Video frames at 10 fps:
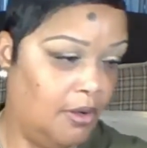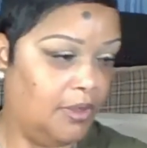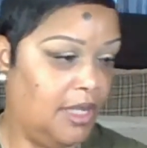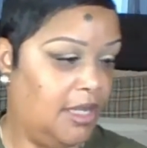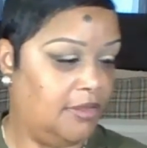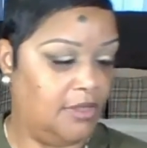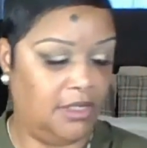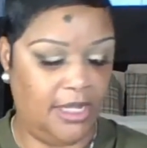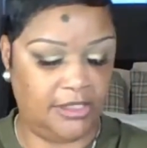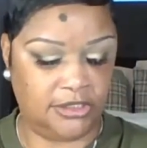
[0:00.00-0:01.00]
Okay, the
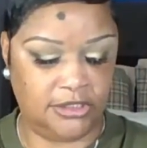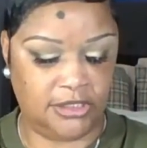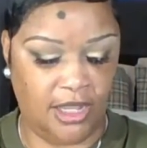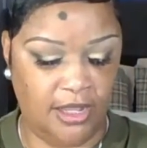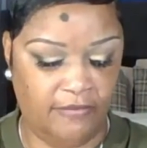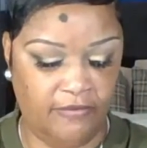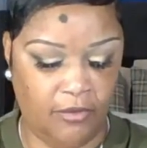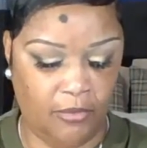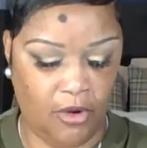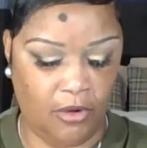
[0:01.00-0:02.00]
lashes I have
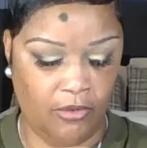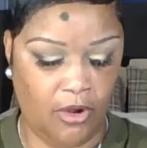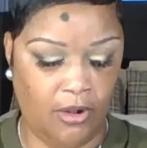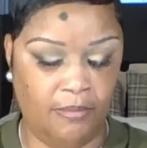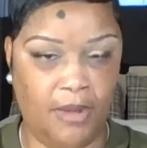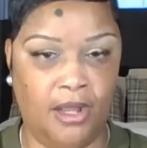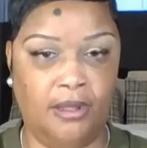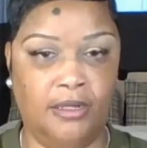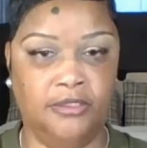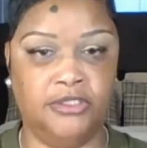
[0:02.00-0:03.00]
on are my
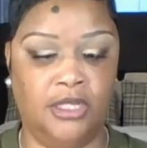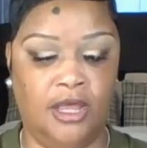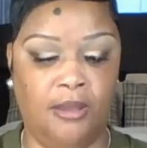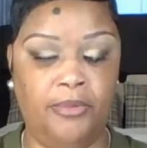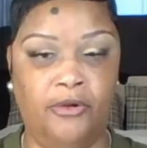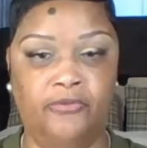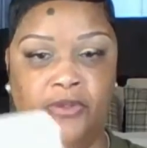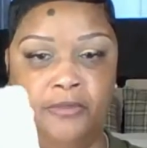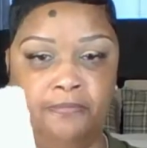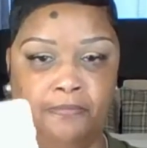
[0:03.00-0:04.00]
Salon
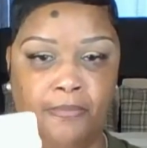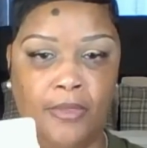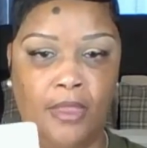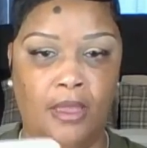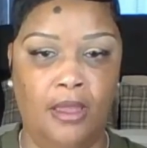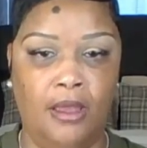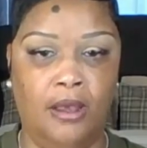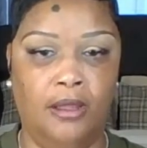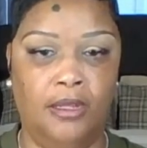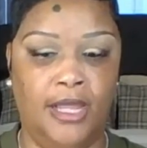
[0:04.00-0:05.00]
Perfect
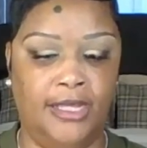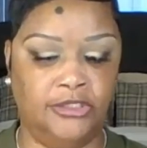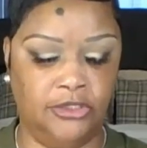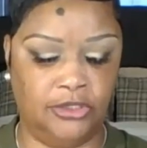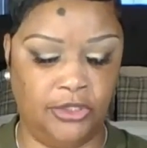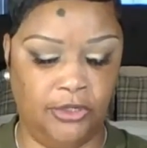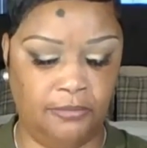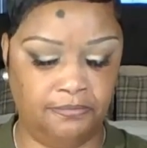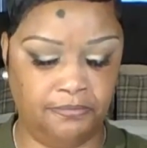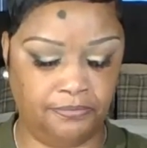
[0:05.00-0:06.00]
lashes here.